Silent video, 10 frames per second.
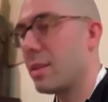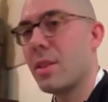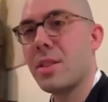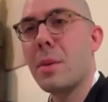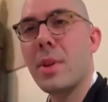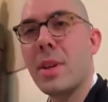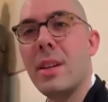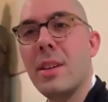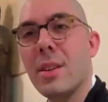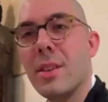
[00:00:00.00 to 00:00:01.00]
There's
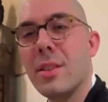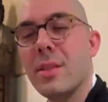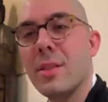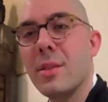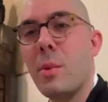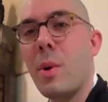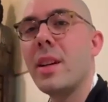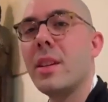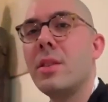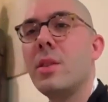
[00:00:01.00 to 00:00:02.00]
something here.
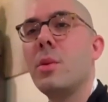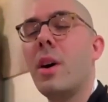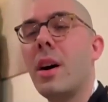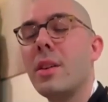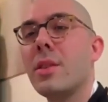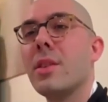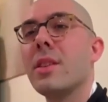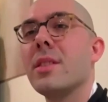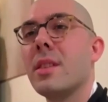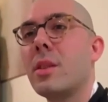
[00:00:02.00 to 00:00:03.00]
Why didn't you
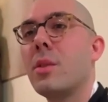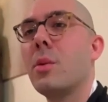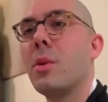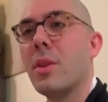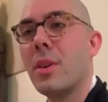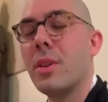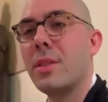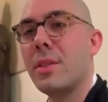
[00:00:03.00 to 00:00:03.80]
utter a single word?